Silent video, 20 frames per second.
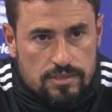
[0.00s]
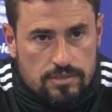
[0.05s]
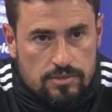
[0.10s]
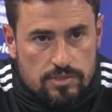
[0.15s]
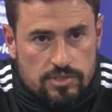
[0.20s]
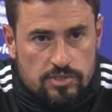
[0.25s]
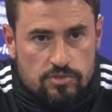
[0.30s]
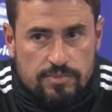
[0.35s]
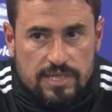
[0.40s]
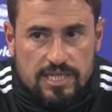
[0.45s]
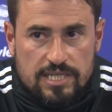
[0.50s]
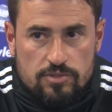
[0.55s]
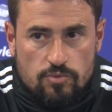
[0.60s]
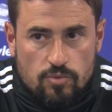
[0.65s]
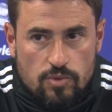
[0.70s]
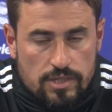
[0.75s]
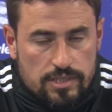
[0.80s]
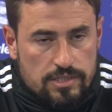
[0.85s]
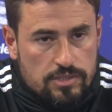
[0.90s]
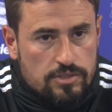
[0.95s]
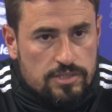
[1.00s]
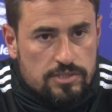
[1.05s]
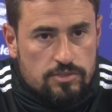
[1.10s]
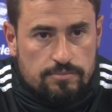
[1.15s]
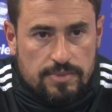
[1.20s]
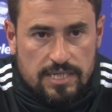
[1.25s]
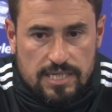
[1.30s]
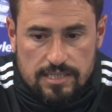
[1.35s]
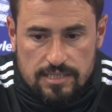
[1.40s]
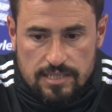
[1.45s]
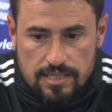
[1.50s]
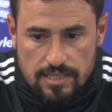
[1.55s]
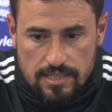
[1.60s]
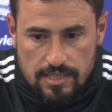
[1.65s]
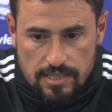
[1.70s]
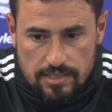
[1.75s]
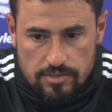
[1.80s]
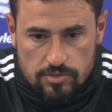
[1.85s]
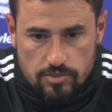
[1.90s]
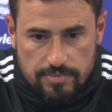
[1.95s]
You need to make it work. You need to make
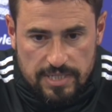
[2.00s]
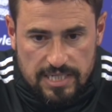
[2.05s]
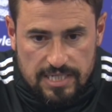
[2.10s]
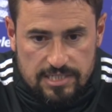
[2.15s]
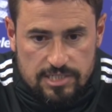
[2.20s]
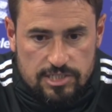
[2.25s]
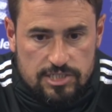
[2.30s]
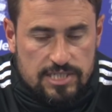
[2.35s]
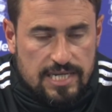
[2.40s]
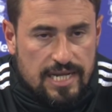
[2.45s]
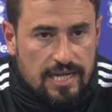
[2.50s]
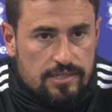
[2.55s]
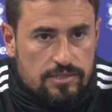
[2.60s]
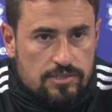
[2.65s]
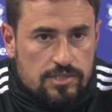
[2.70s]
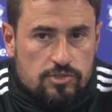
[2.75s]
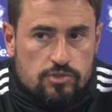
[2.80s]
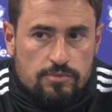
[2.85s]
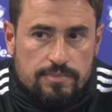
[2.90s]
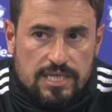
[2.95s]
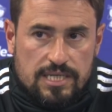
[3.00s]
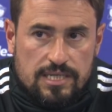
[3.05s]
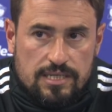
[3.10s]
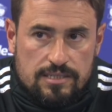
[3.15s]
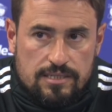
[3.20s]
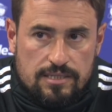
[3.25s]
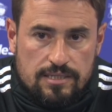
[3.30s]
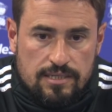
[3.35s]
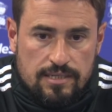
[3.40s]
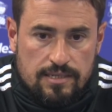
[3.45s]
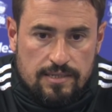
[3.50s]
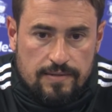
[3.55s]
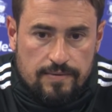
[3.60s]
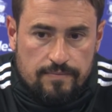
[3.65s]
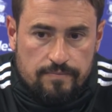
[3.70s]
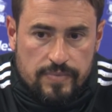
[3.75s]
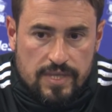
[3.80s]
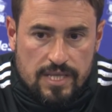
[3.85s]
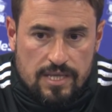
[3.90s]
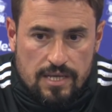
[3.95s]
it gel. You need to make it
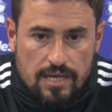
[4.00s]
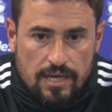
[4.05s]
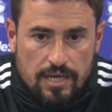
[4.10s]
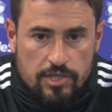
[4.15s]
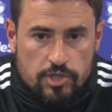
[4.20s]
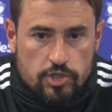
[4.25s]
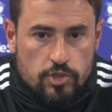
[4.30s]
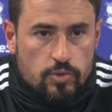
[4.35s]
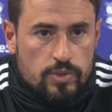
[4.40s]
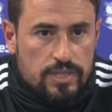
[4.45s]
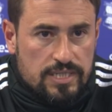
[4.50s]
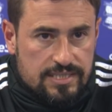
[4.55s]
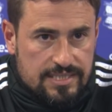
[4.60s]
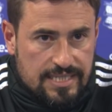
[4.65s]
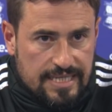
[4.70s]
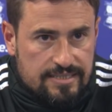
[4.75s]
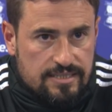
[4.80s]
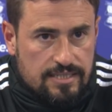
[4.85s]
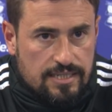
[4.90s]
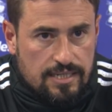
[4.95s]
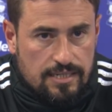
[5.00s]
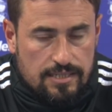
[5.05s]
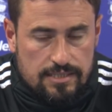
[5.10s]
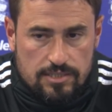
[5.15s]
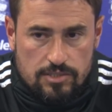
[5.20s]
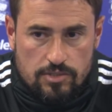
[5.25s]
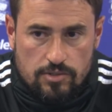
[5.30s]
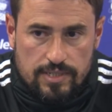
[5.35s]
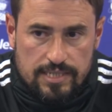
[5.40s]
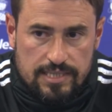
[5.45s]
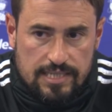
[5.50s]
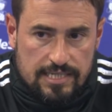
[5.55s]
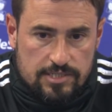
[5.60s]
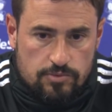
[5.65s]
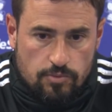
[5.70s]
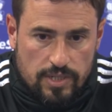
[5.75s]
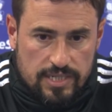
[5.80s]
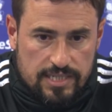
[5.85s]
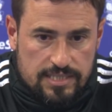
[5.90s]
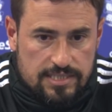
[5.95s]
a unit tactically, you know, and that's
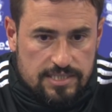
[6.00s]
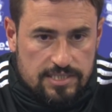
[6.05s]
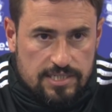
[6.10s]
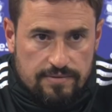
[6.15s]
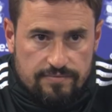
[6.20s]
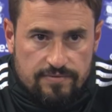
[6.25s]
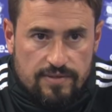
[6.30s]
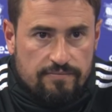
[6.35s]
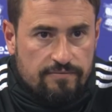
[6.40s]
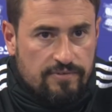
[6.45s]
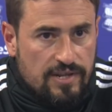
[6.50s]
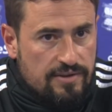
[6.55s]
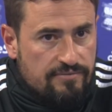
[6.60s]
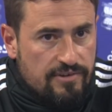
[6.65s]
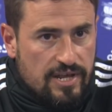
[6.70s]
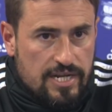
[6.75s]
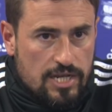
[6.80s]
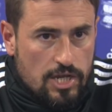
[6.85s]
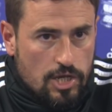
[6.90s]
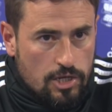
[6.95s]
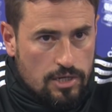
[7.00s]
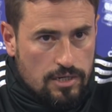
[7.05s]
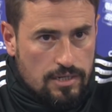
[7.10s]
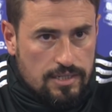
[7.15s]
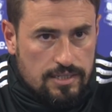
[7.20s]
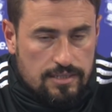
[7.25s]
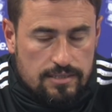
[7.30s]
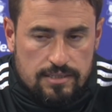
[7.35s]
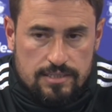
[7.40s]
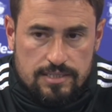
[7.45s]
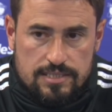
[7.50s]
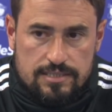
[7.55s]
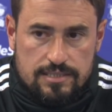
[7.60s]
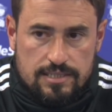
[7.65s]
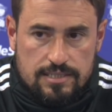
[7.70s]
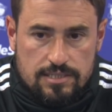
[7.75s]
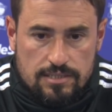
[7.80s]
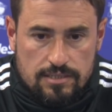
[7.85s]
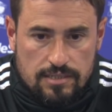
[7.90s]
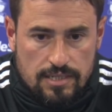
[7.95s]
what he's achieved very, very early in the
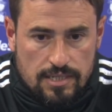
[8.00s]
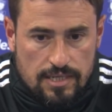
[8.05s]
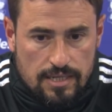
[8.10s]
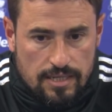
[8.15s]
season.